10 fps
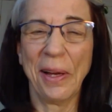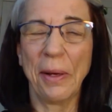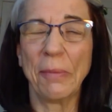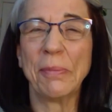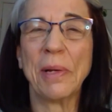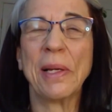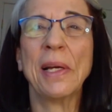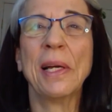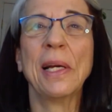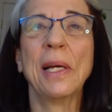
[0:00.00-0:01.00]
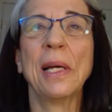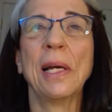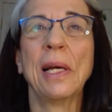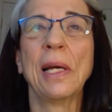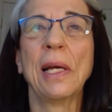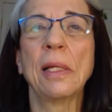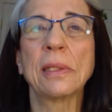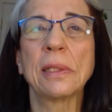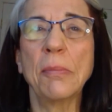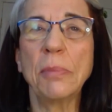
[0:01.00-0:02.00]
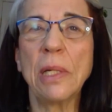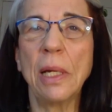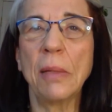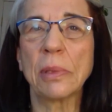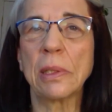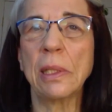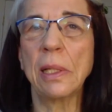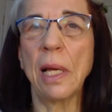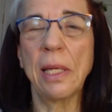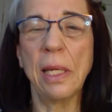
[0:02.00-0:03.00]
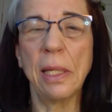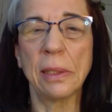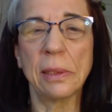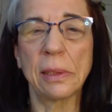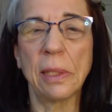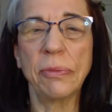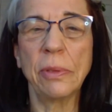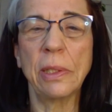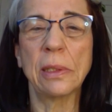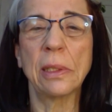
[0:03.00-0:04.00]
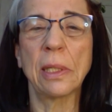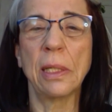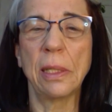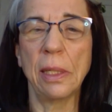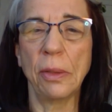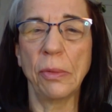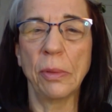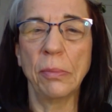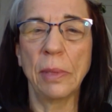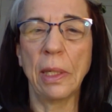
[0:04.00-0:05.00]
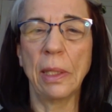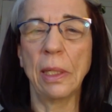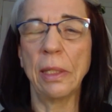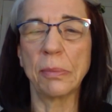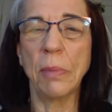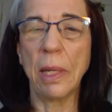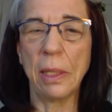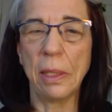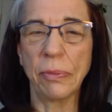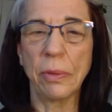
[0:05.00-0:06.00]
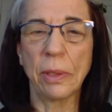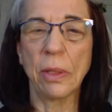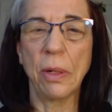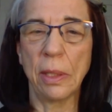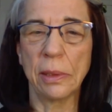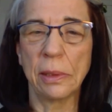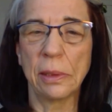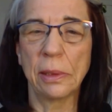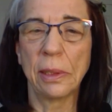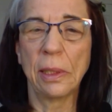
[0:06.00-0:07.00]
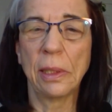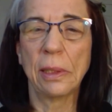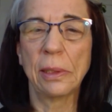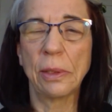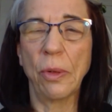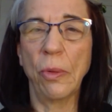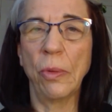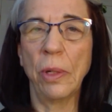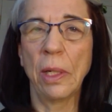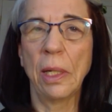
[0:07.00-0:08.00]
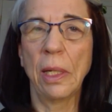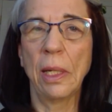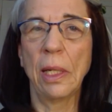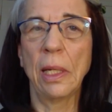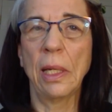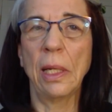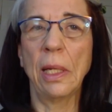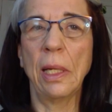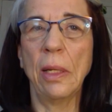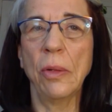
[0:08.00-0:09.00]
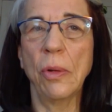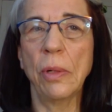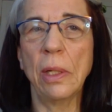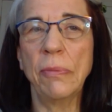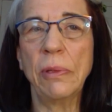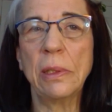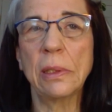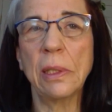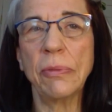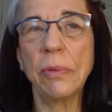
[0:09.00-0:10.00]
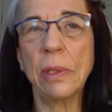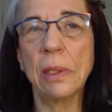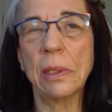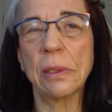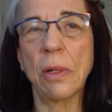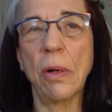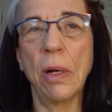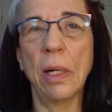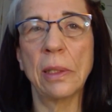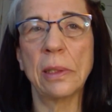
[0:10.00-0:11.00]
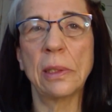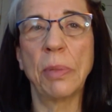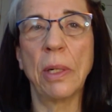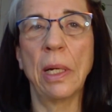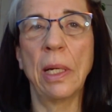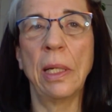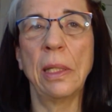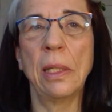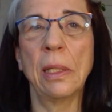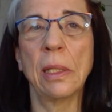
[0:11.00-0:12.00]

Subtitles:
Um, Sometimes, again, suffering is a continuum and has many different causes. So, if it's suffering that's caused by